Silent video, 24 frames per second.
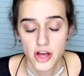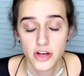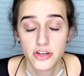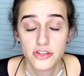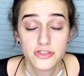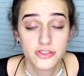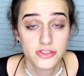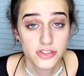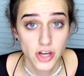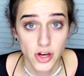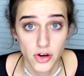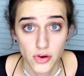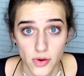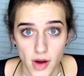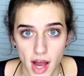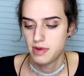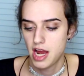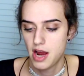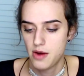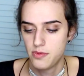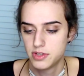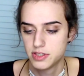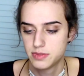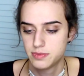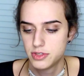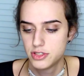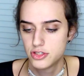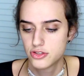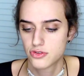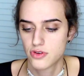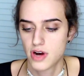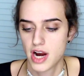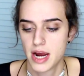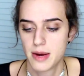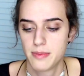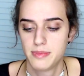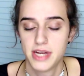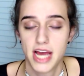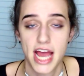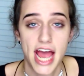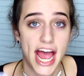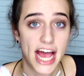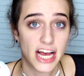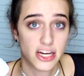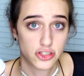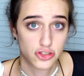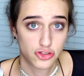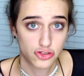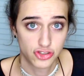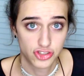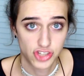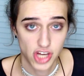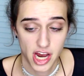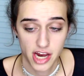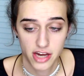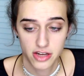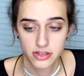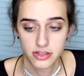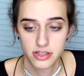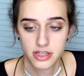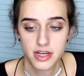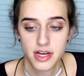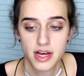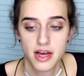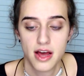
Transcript: So I was prescribed estradiol.